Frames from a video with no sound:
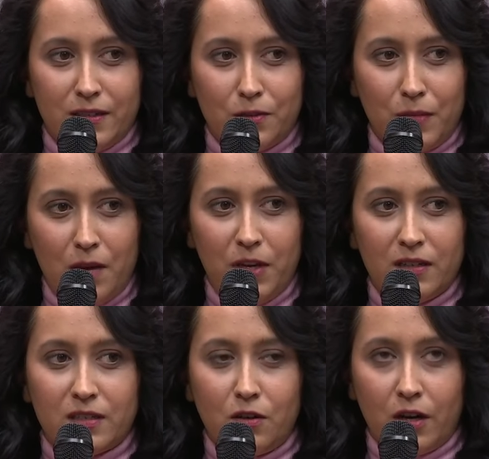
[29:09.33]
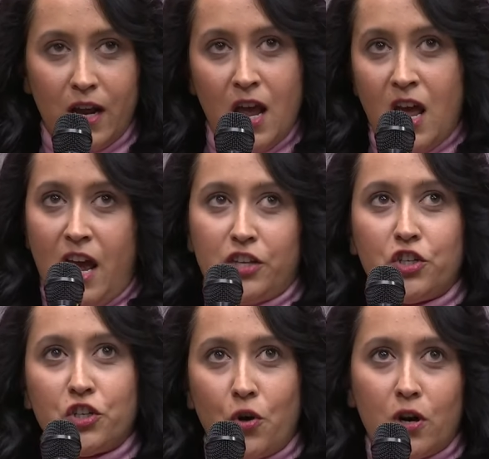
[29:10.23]
So maybe it's not as
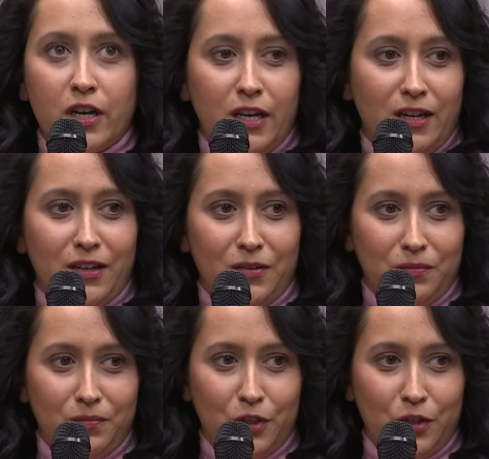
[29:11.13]
shocking,